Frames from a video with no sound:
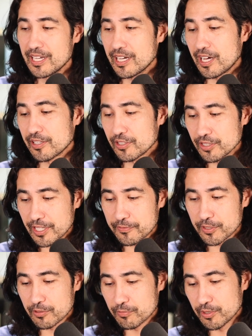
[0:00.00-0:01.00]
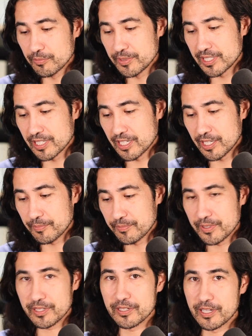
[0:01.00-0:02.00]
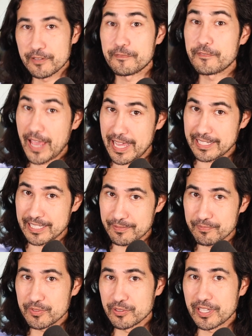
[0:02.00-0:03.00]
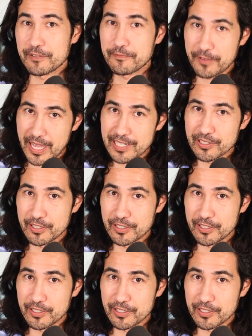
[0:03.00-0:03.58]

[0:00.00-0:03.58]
the liver will become fatty. You'll get fatty